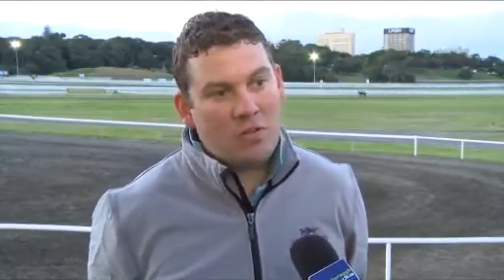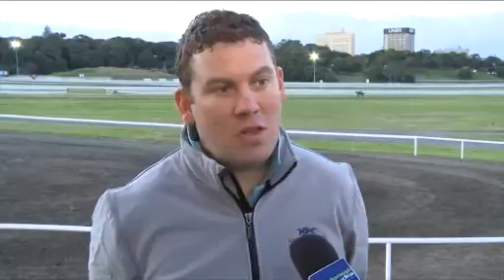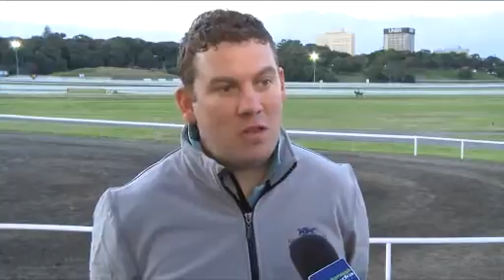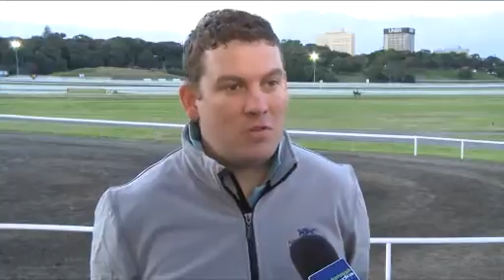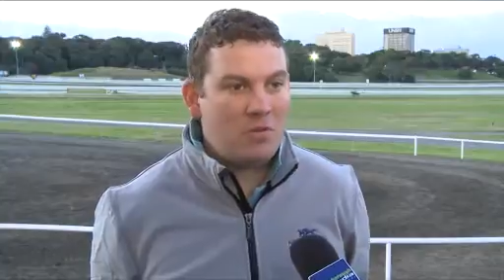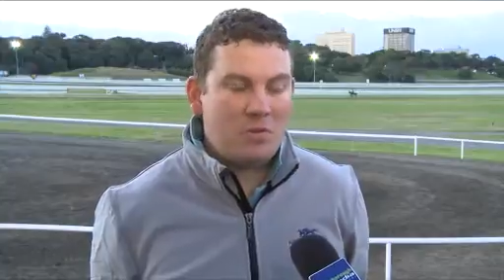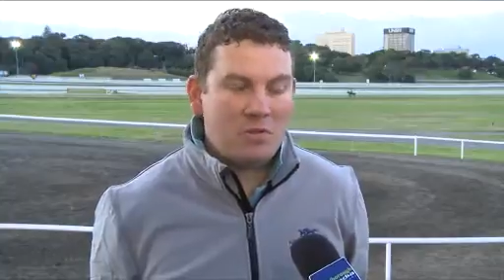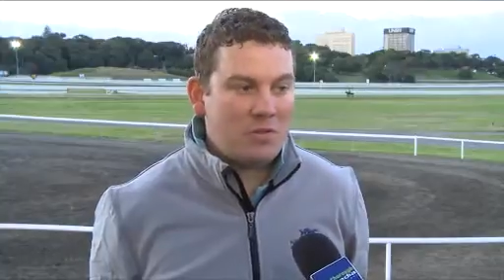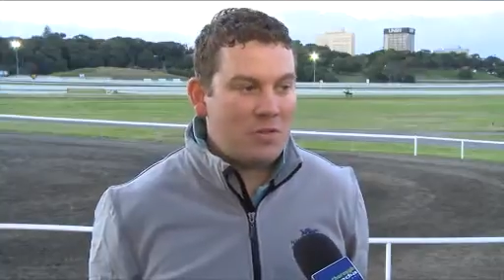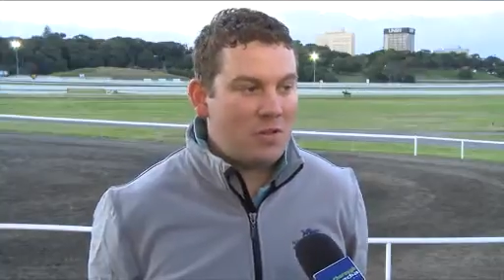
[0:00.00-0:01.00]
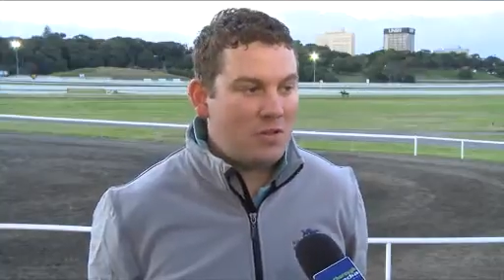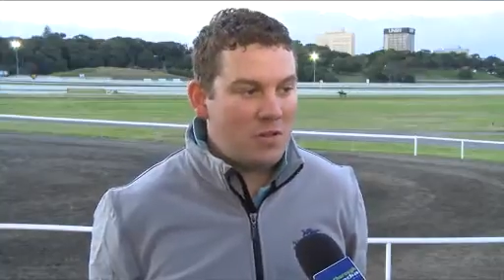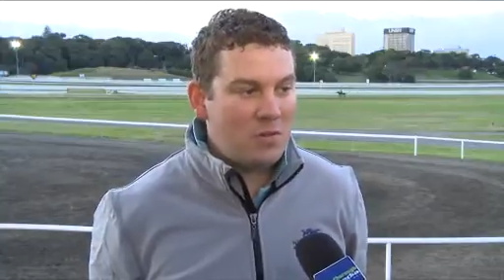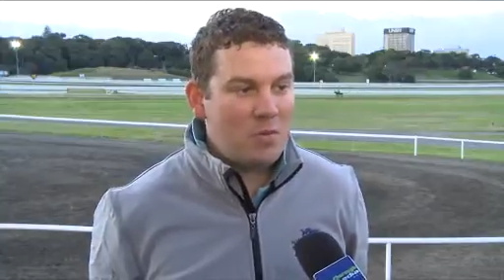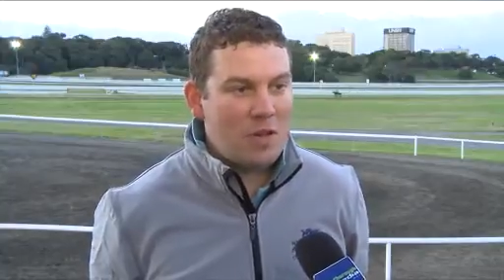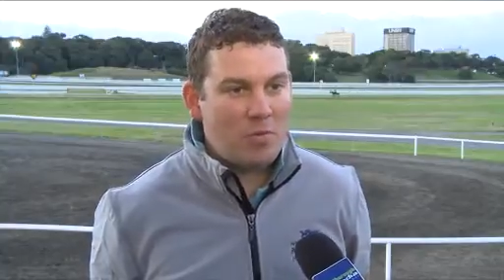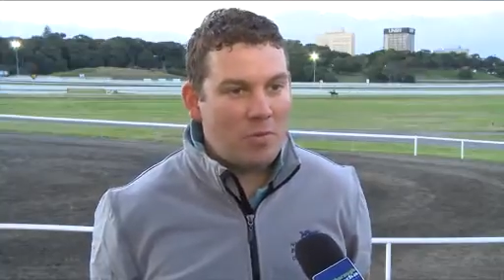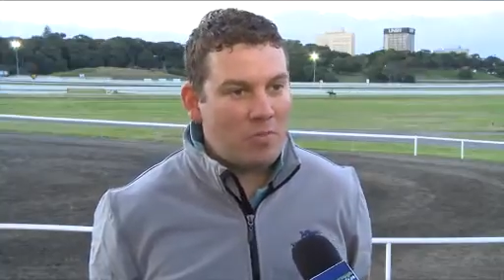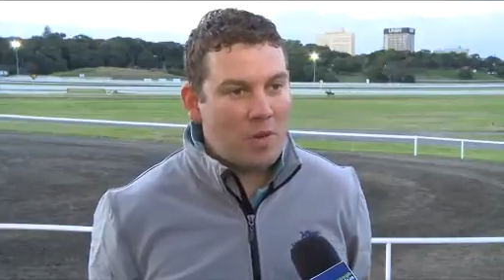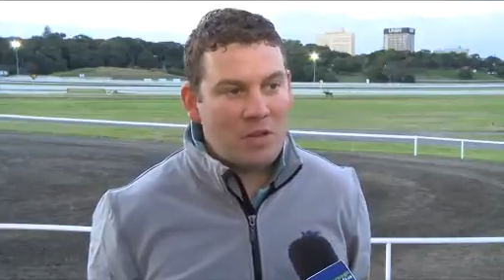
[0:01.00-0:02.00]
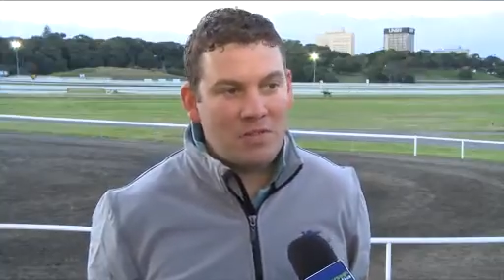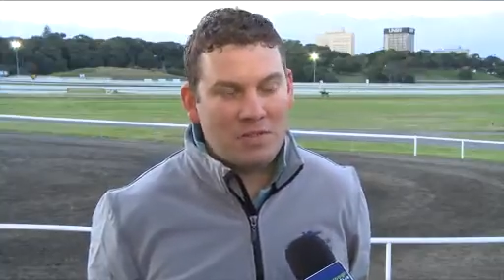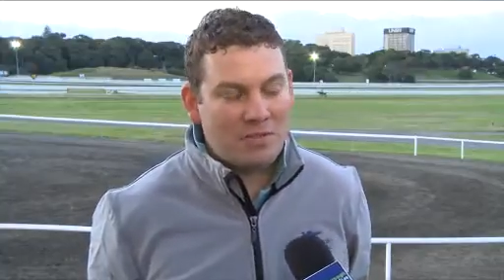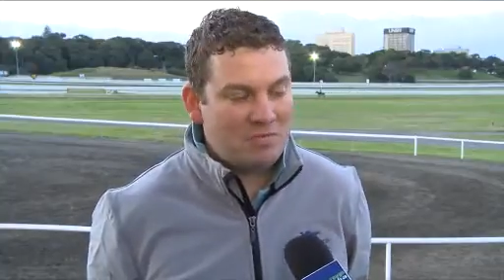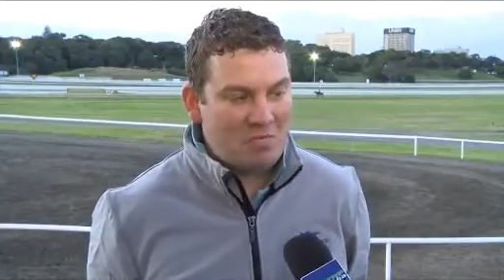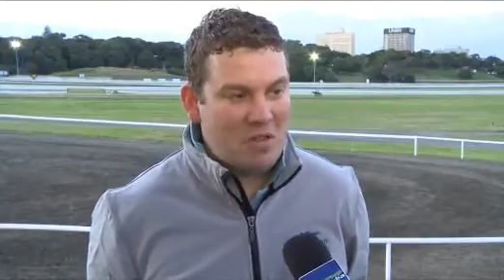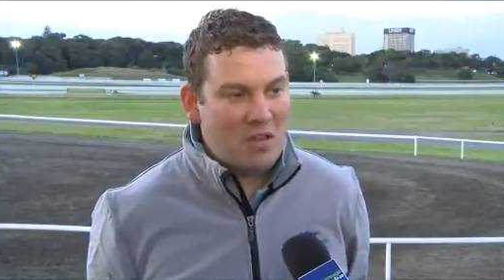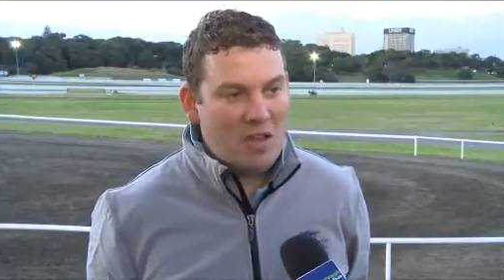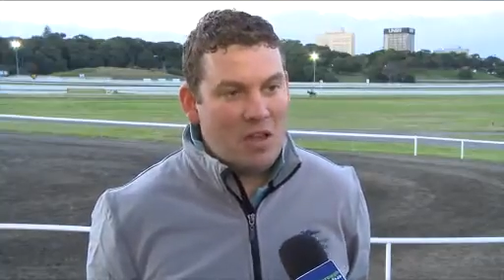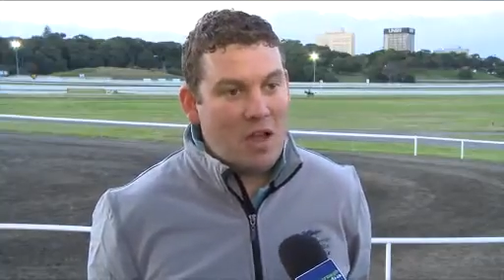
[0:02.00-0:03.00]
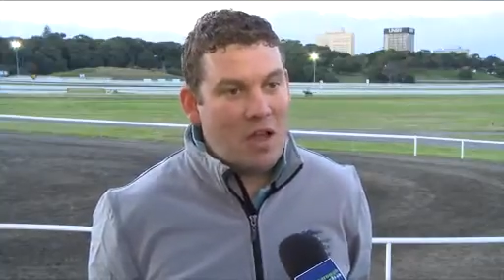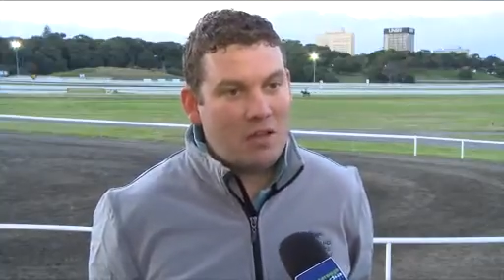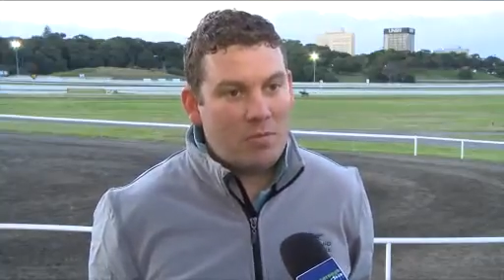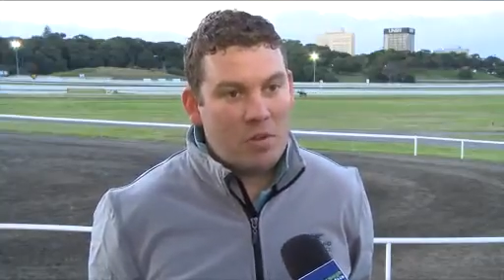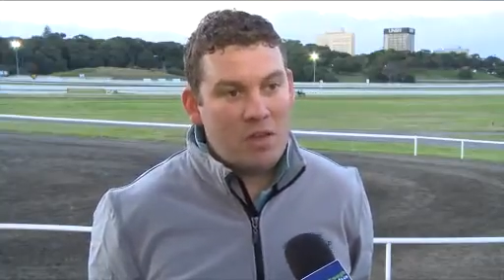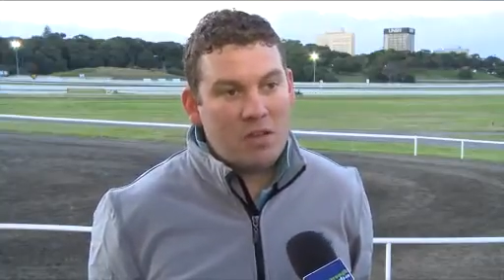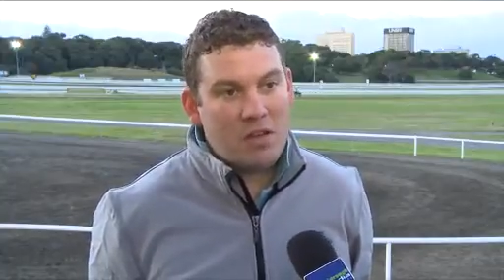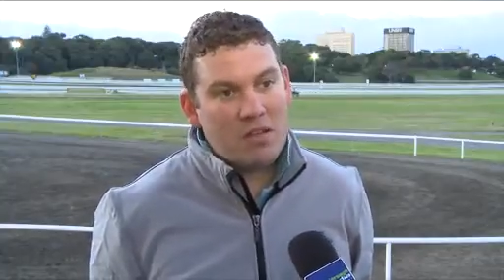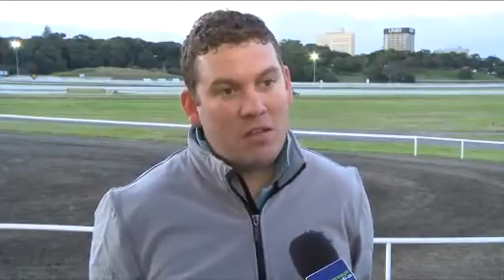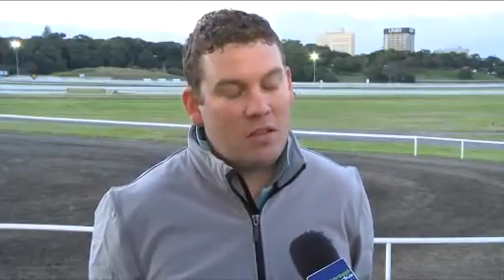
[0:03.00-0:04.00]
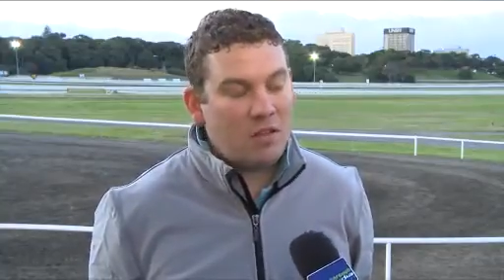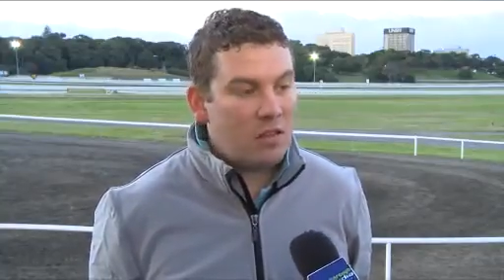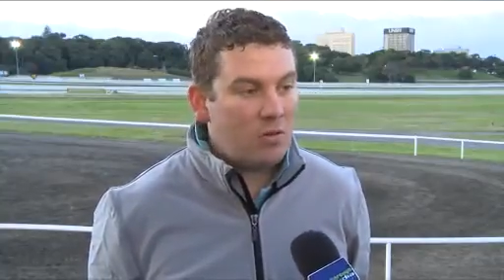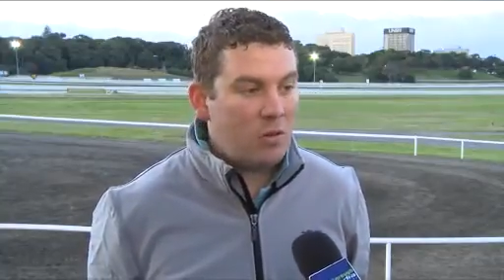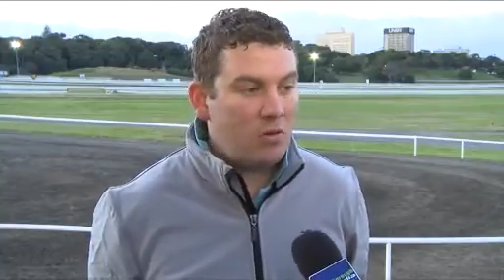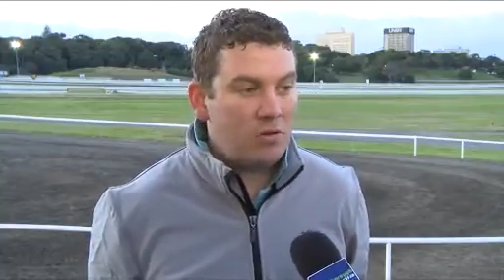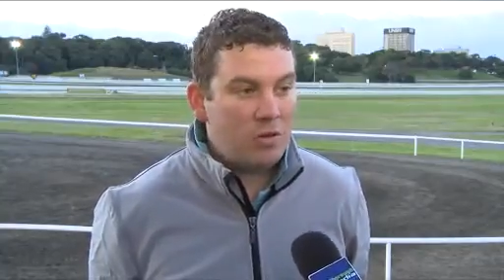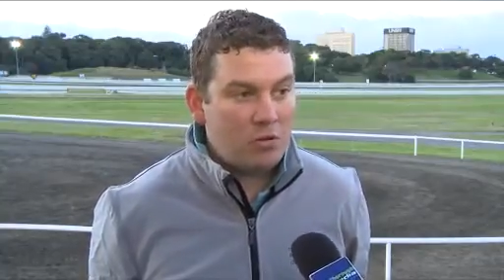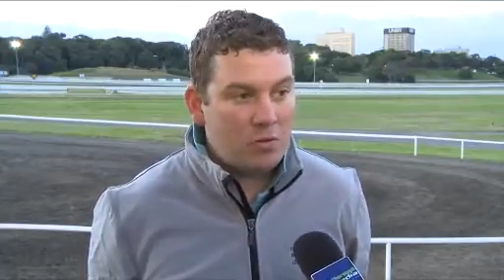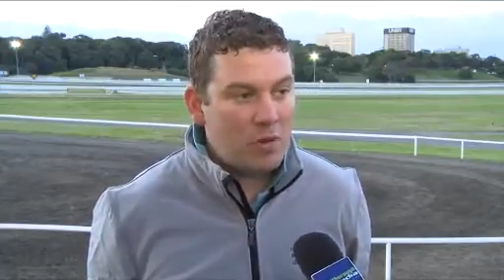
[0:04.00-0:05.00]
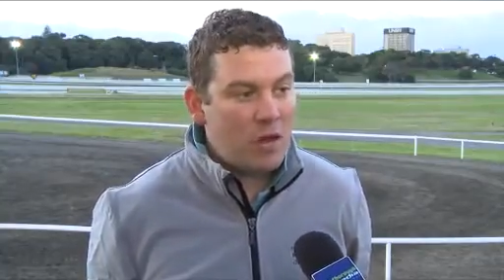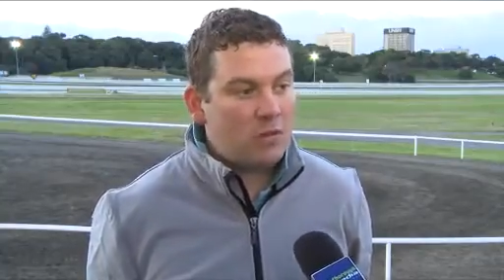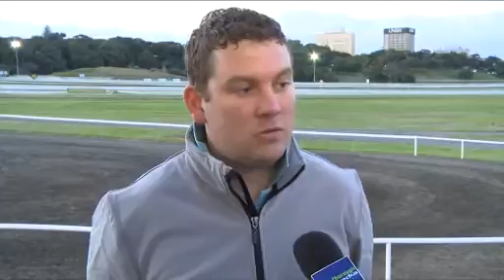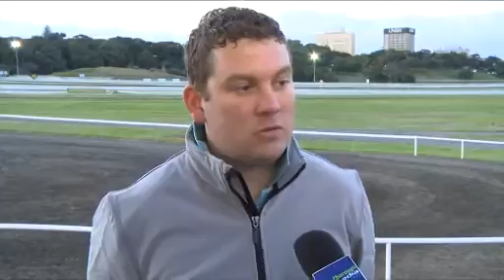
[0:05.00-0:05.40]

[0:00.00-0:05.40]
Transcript: Gaze horses, you know, it'll be up on the pace and hard to beat. And the other Kiwi horse, Ocean Park.